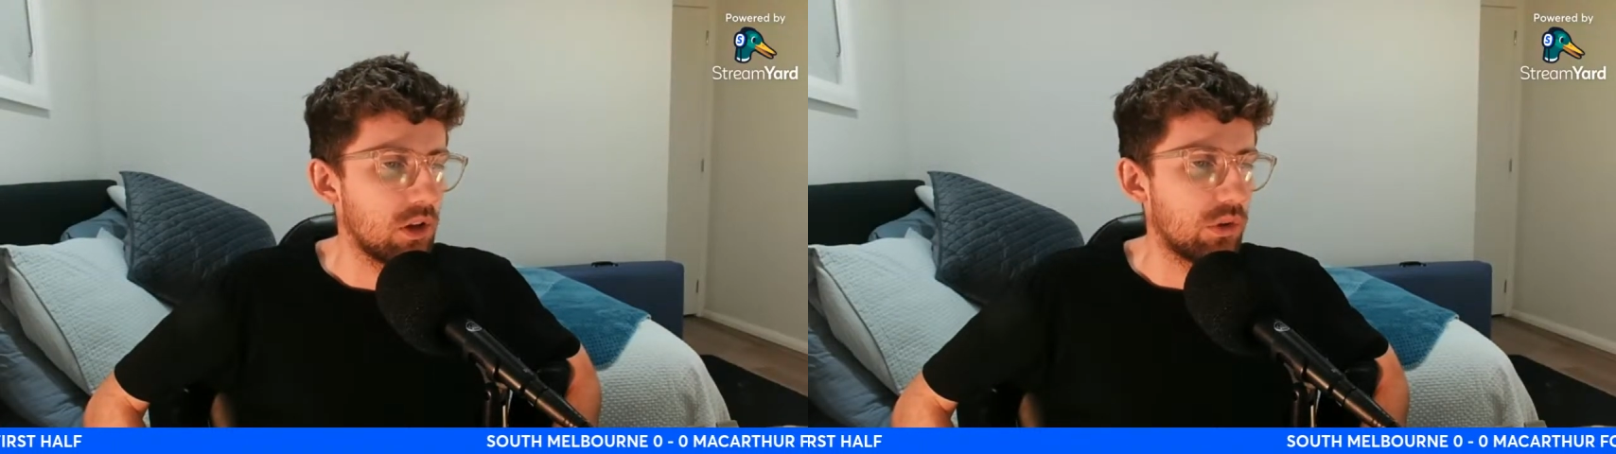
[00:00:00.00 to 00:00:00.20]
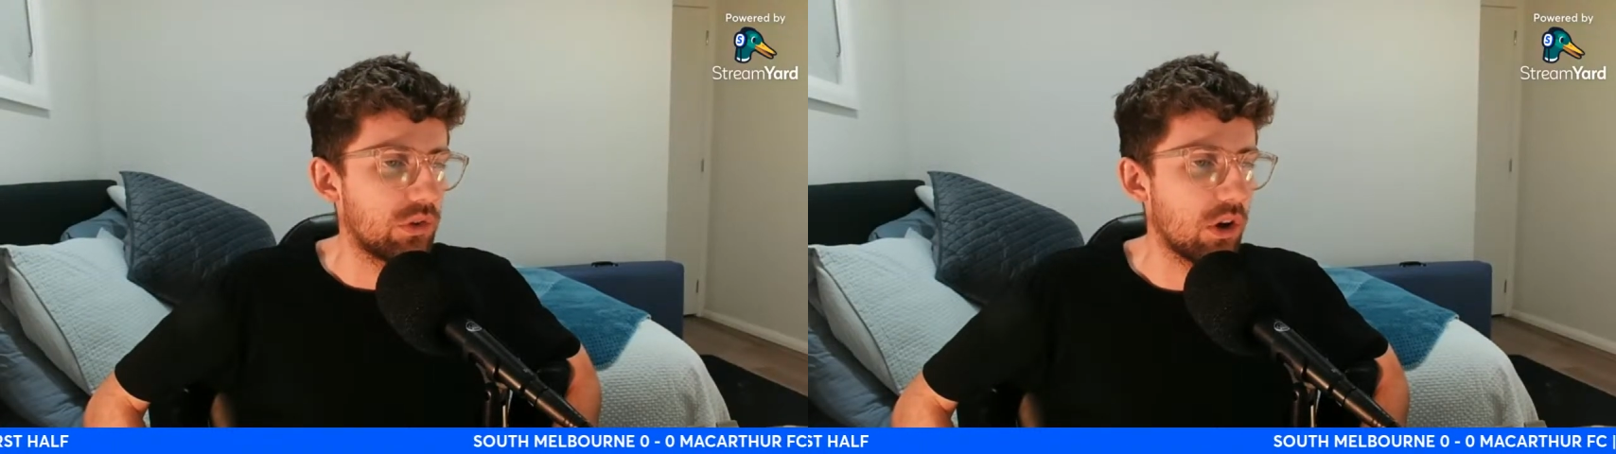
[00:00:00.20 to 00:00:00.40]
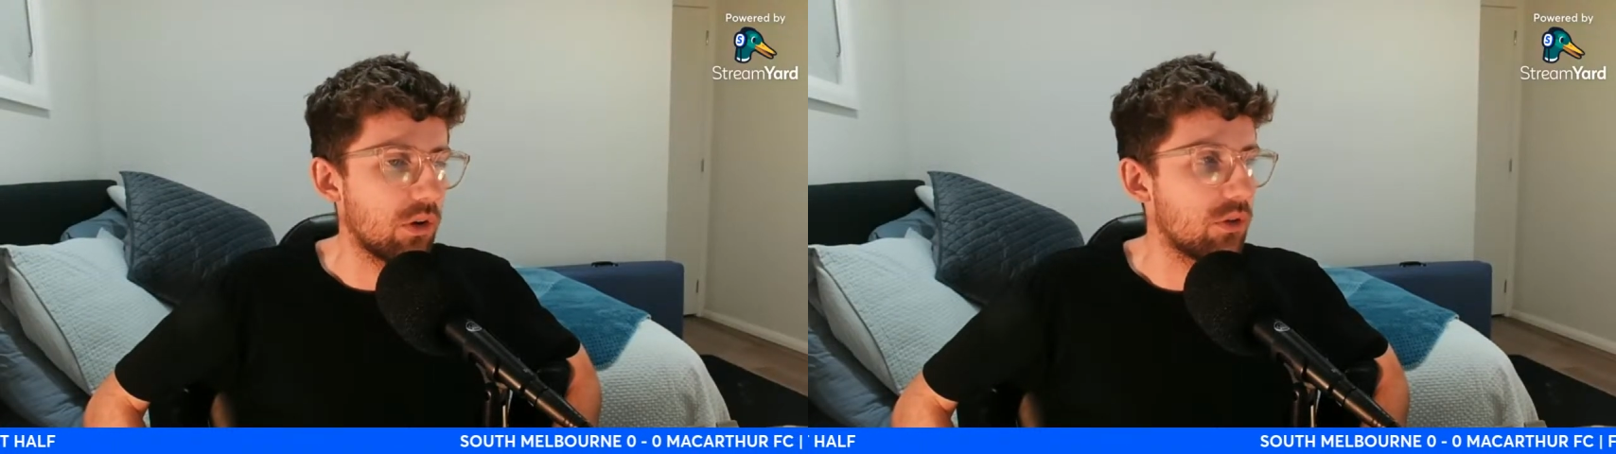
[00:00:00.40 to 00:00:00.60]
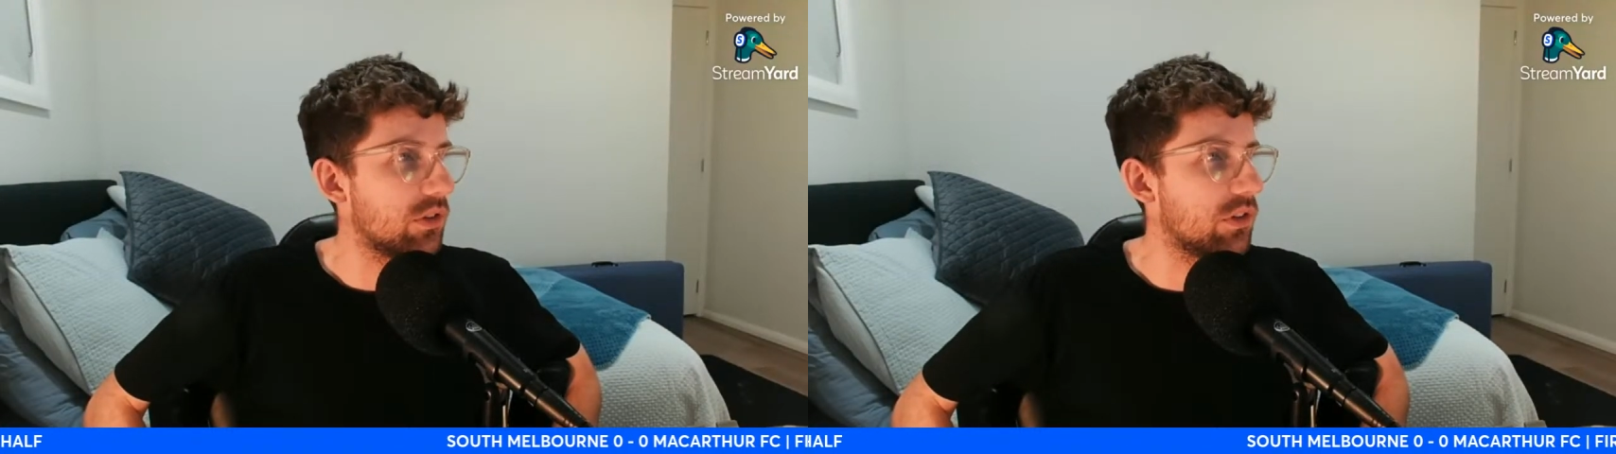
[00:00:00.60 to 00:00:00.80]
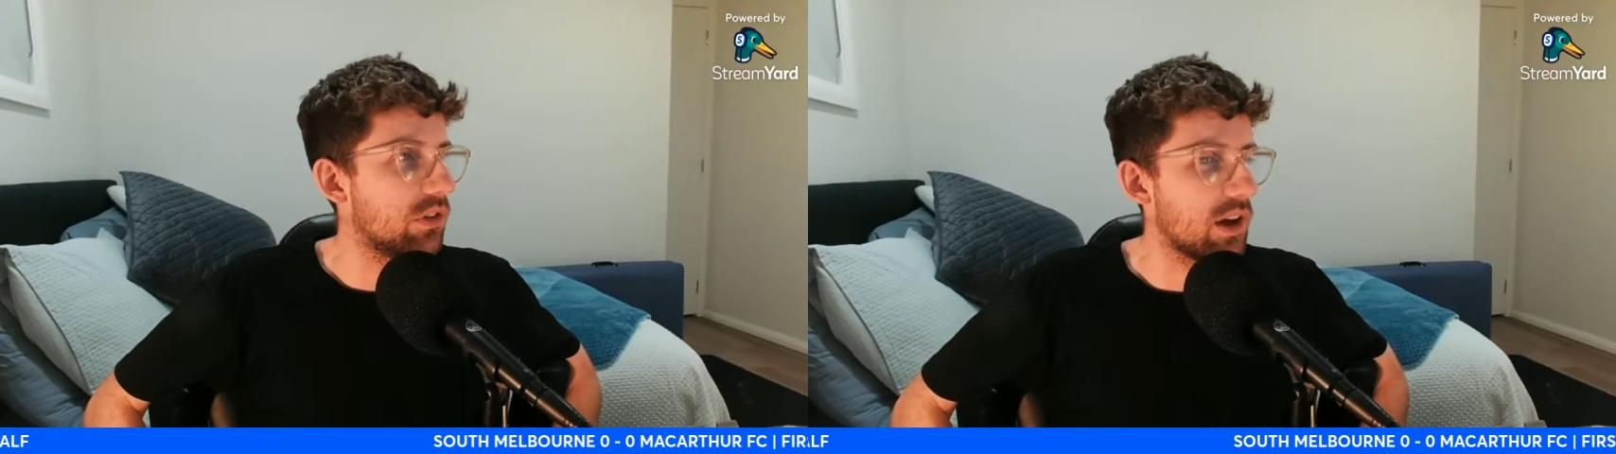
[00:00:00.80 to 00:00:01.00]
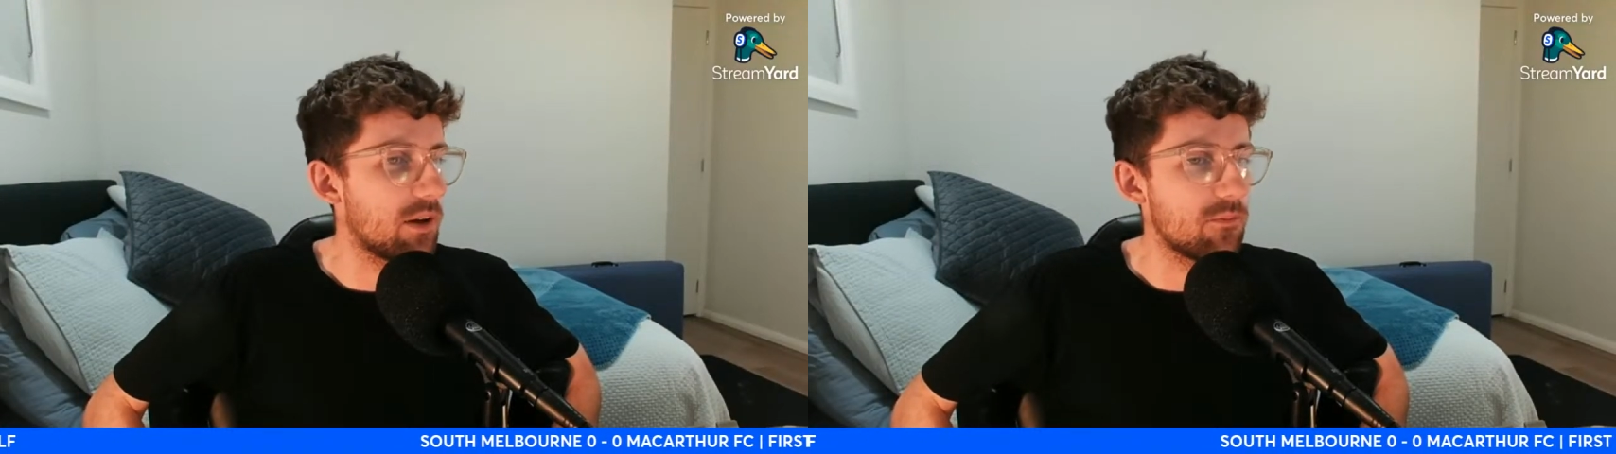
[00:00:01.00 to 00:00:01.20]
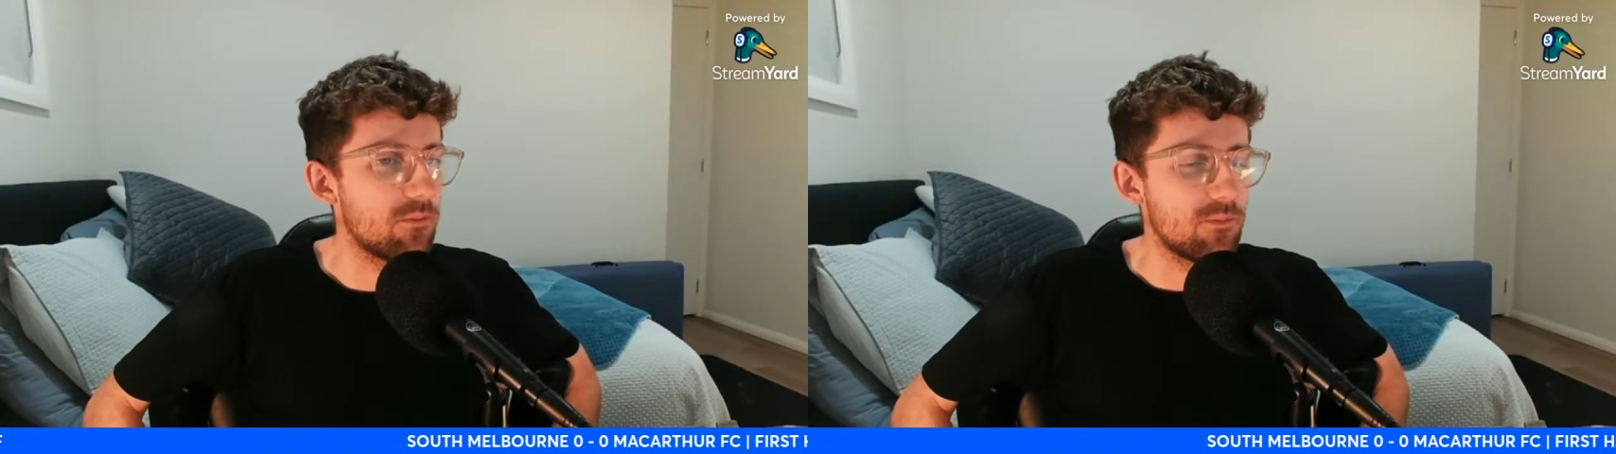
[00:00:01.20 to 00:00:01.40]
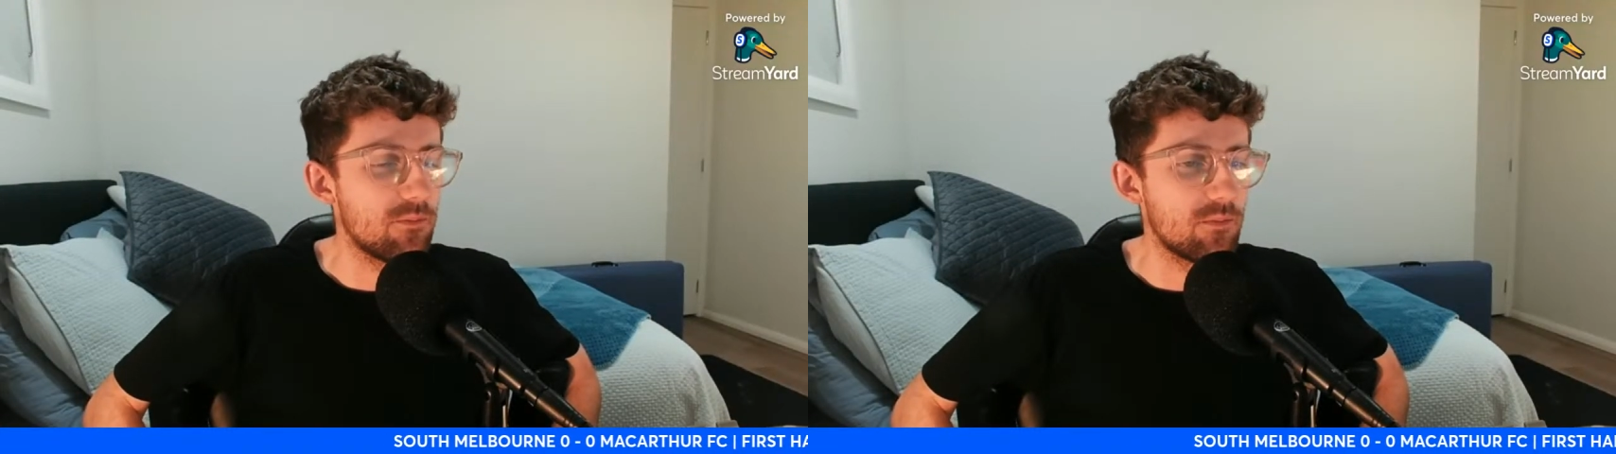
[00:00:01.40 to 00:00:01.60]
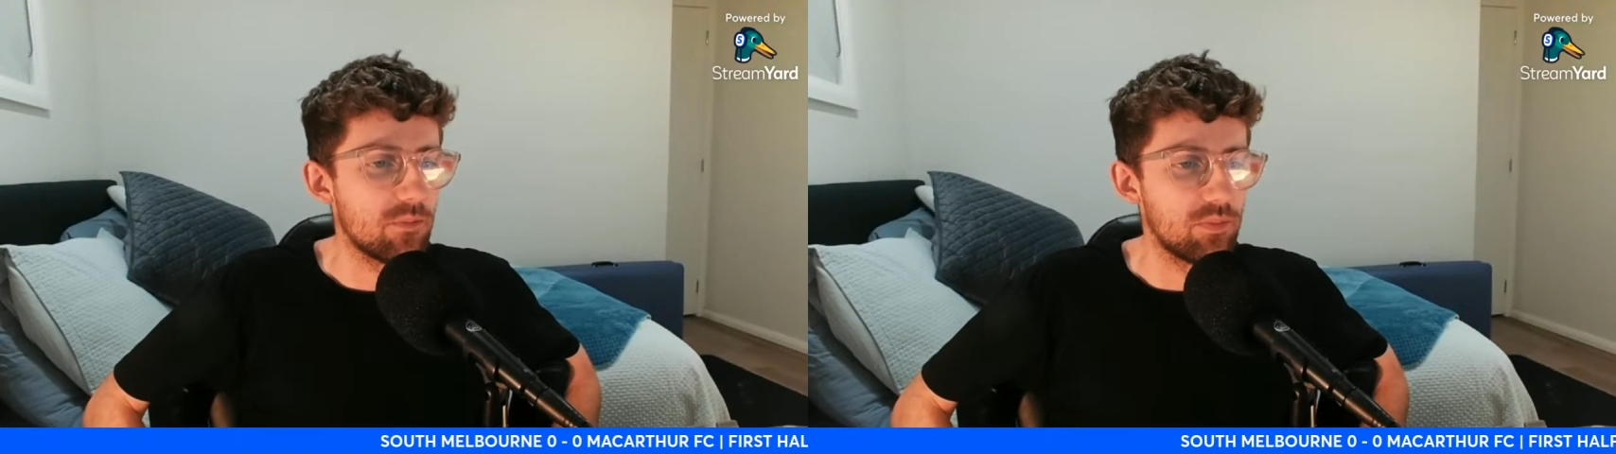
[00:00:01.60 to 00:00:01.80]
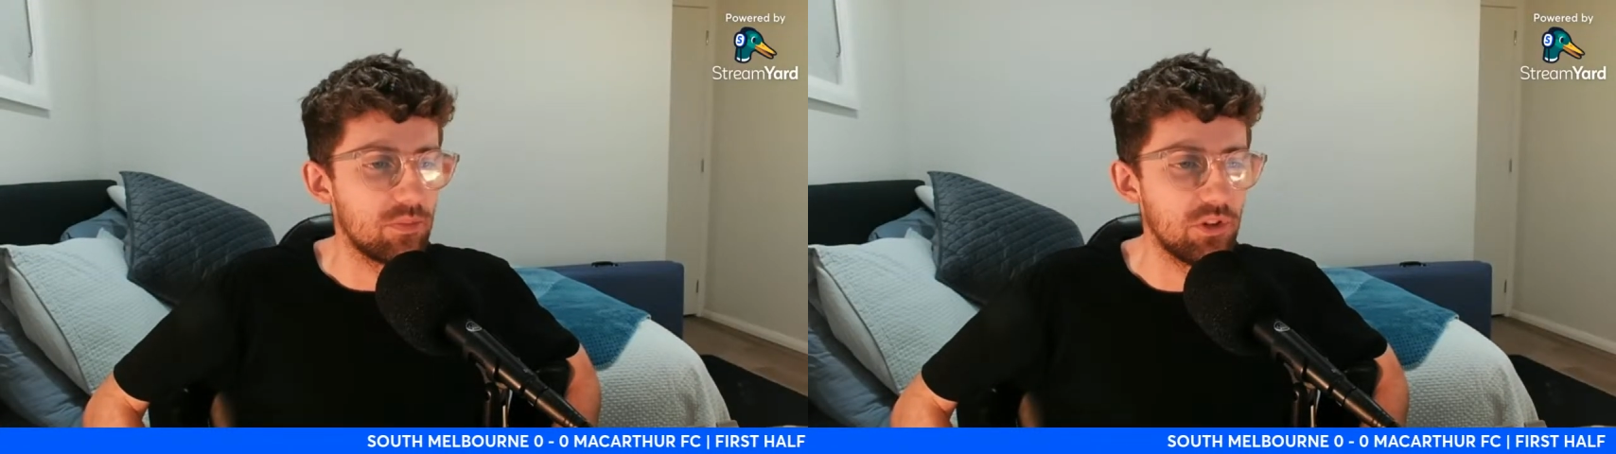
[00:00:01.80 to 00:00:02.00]
So this
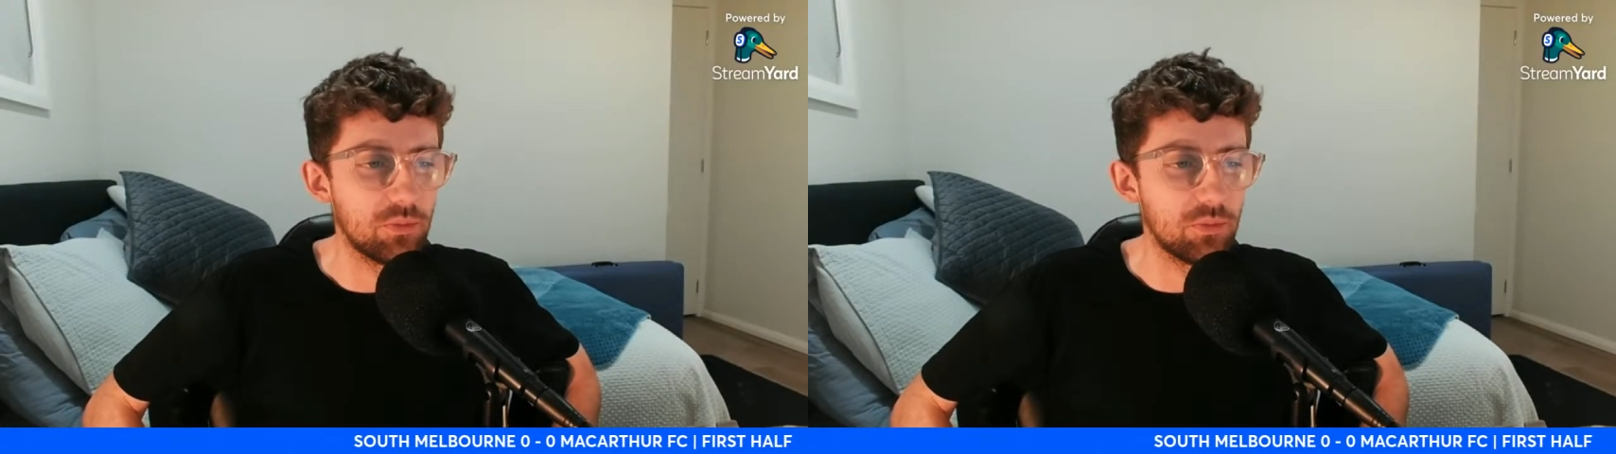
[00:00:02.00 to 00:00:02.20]
is